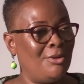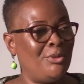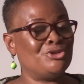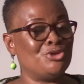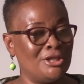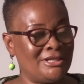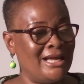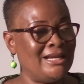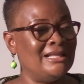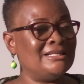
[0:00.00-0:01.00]

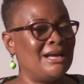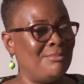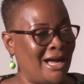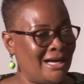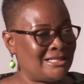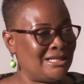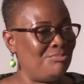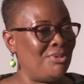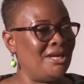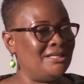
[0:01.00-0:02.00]
resulted in some
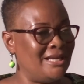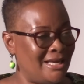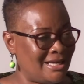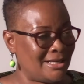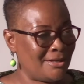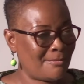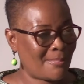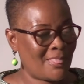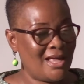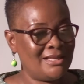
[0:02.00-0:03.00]
action being taken.
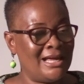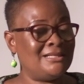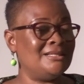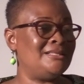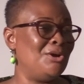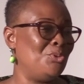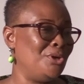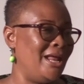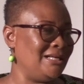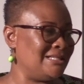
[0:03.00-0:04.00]
That is a
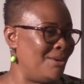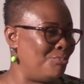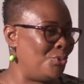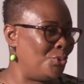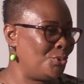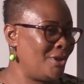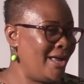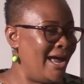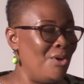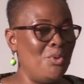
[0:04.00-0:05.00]
good example,
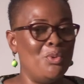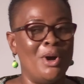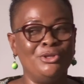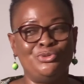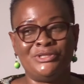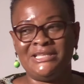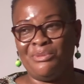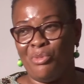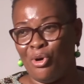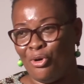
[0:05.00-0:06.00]
and we want to
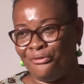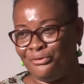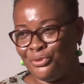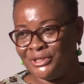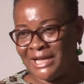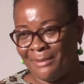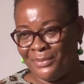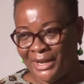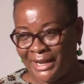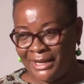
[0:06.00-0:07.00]
see more of those
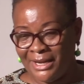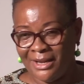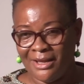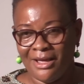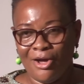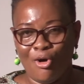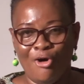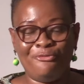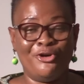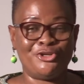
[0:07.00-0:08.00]
happening.
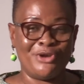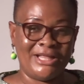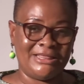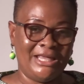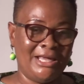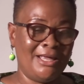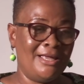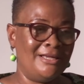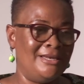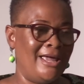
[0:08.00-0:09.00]
Unfortunately,
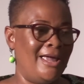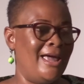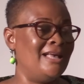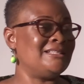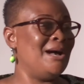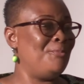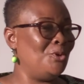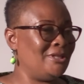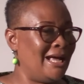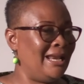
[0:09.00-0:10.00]
the
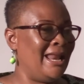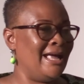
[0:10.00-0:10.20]
example that